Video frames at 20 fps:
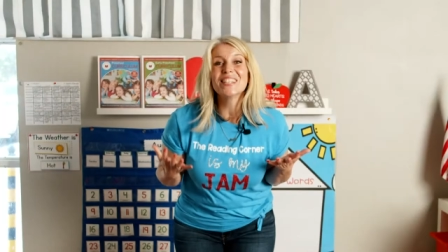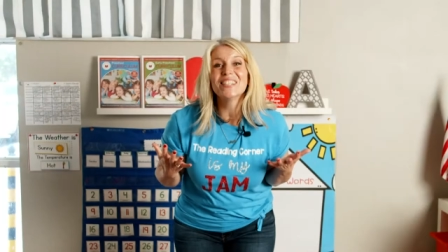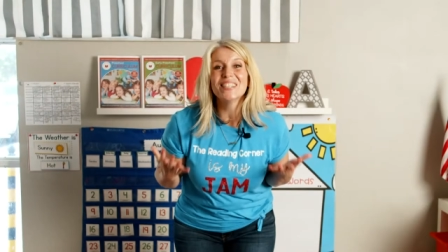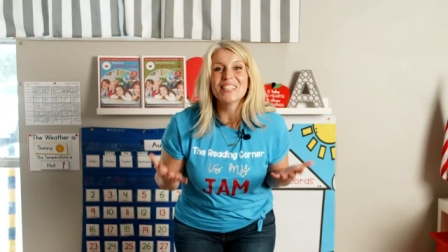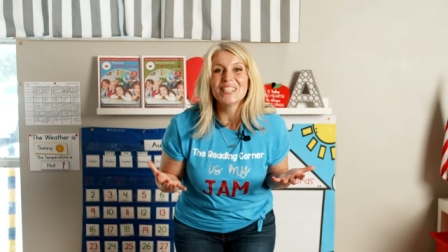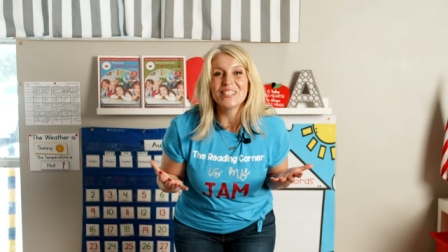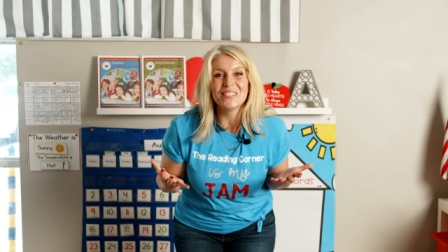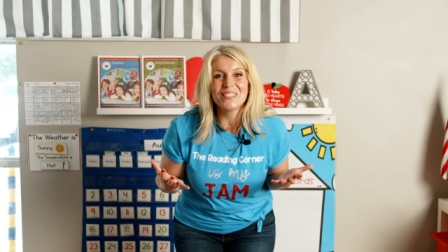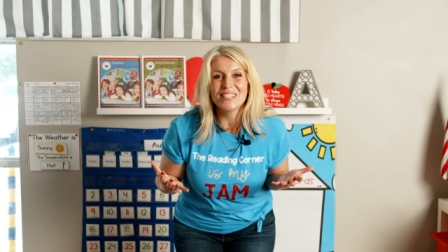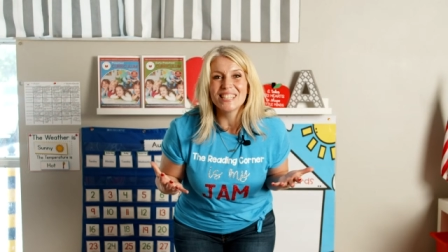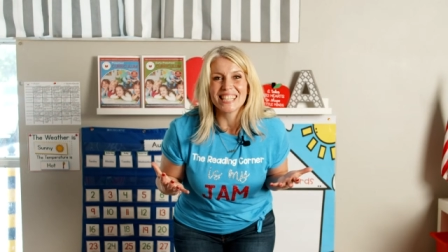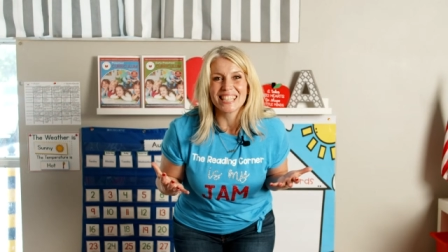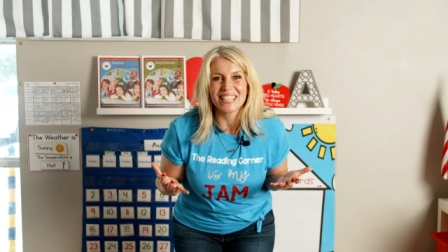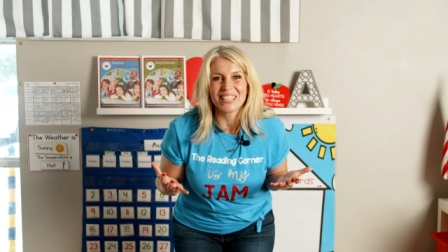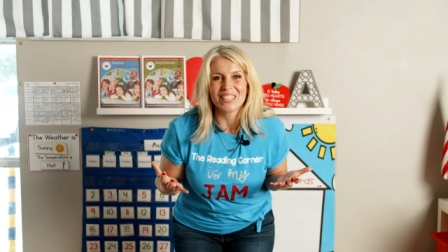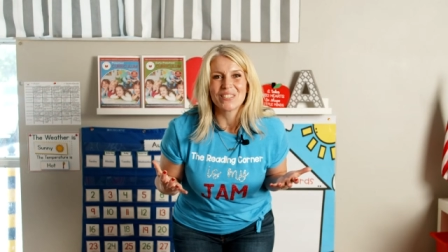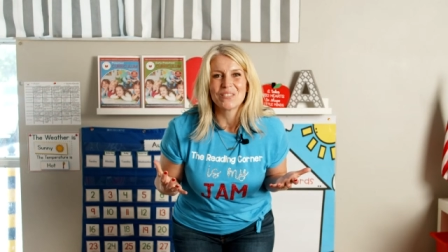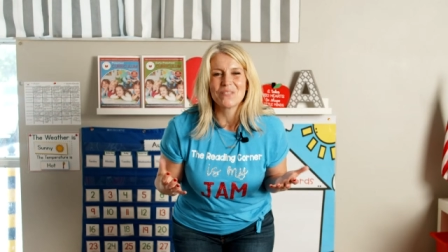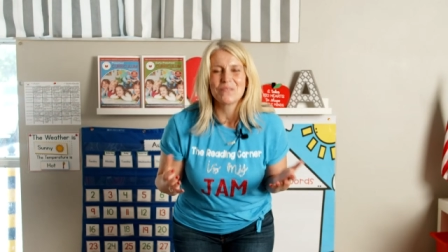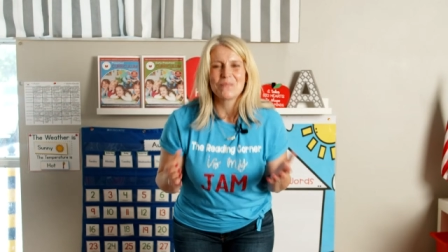learn a new
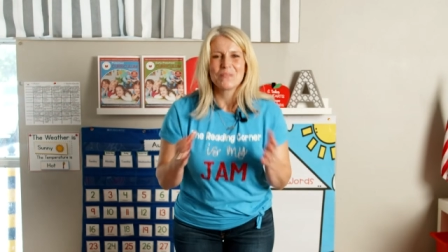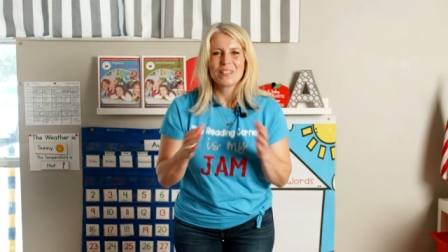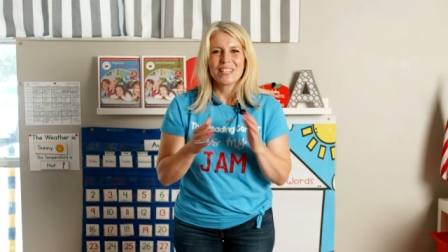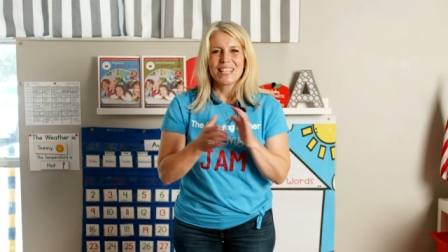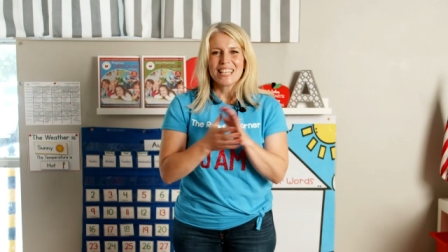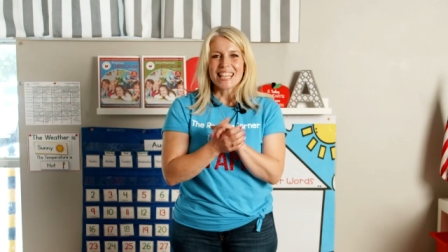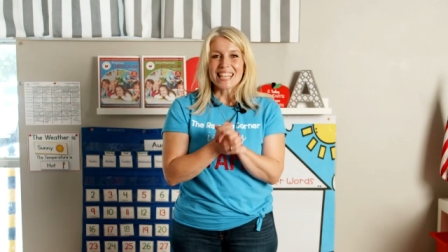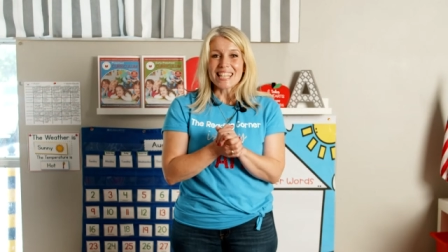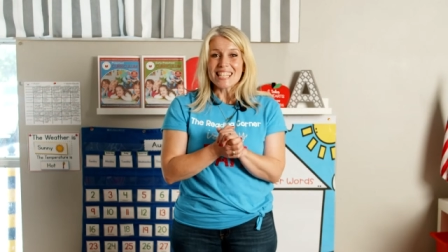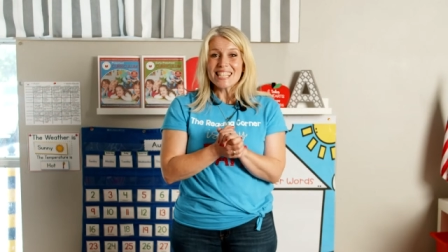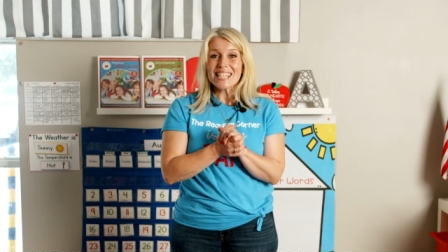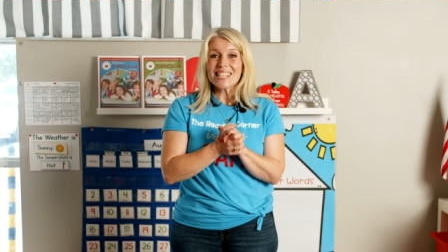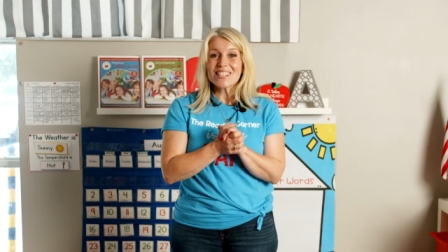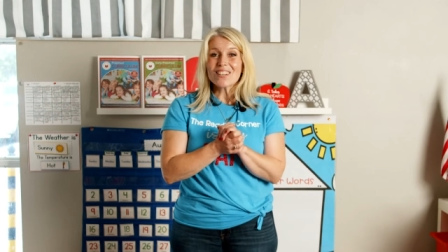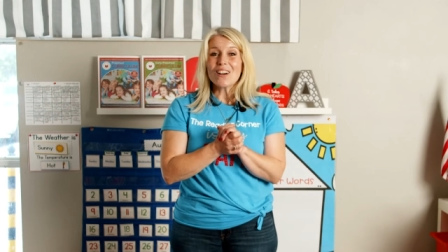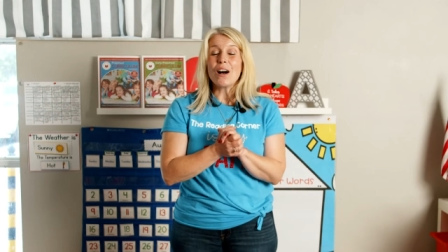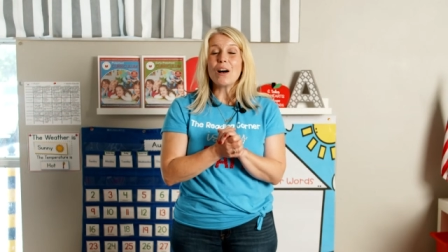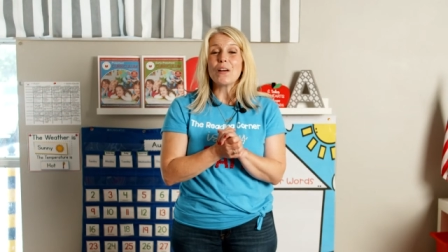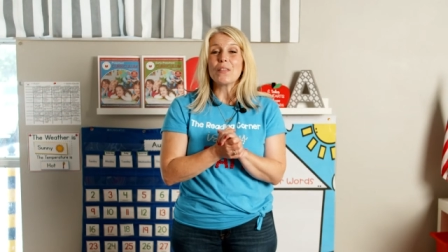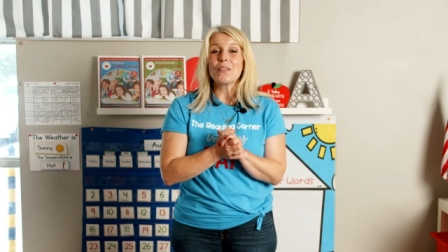cheer. This is
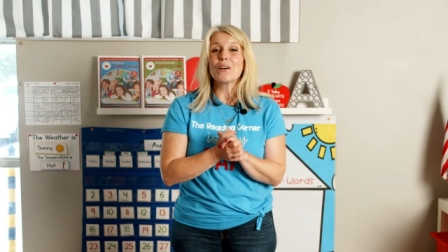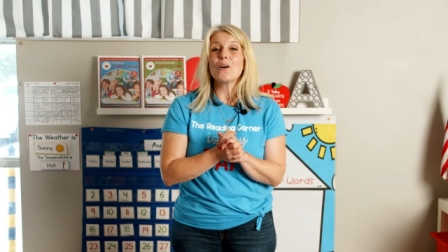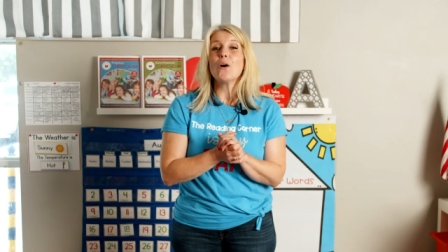called